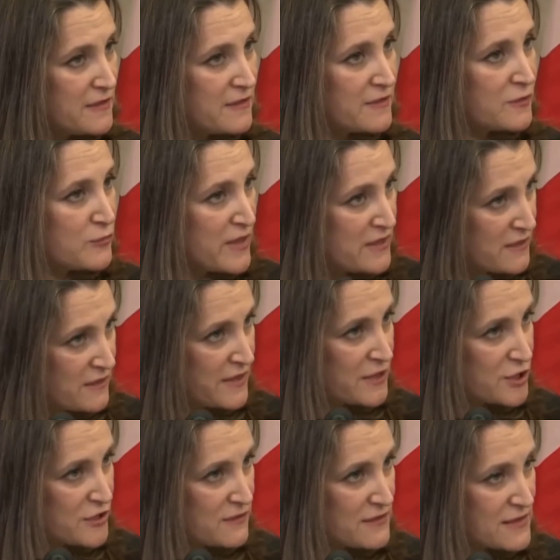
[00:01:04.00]
the
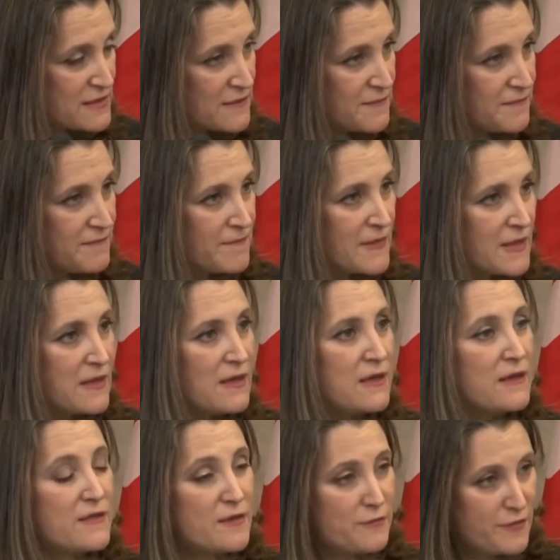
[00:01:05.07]
regulations.
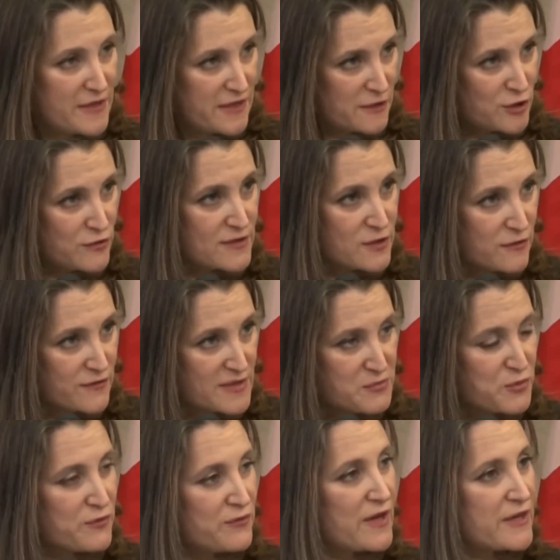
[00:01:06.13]
The financial service
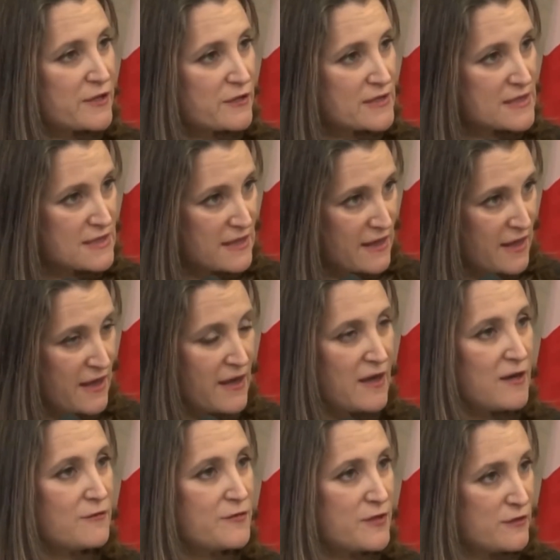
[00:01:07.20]
providers
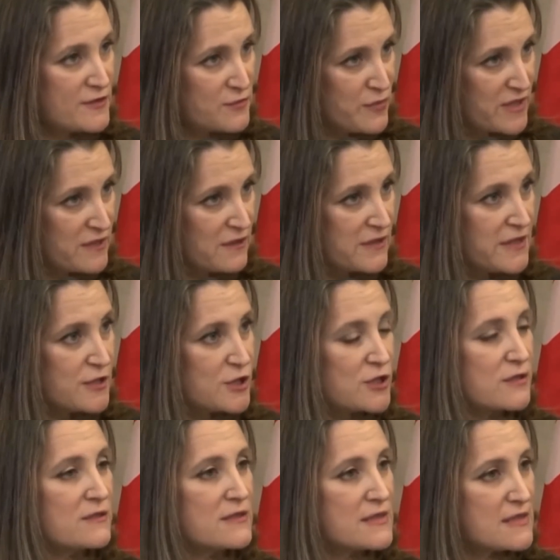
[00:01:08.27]
have those
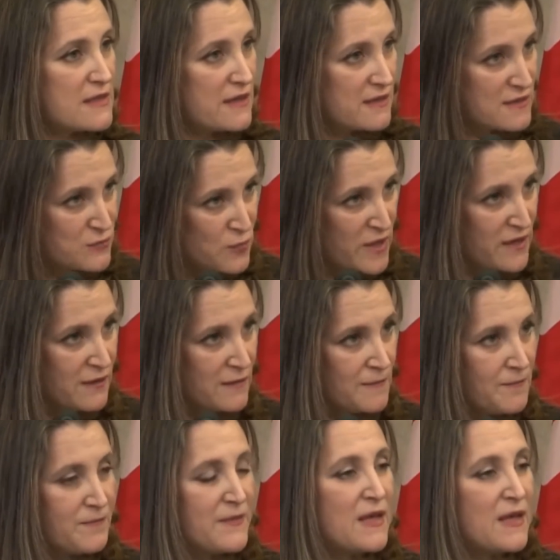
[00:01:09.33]
regulations as well,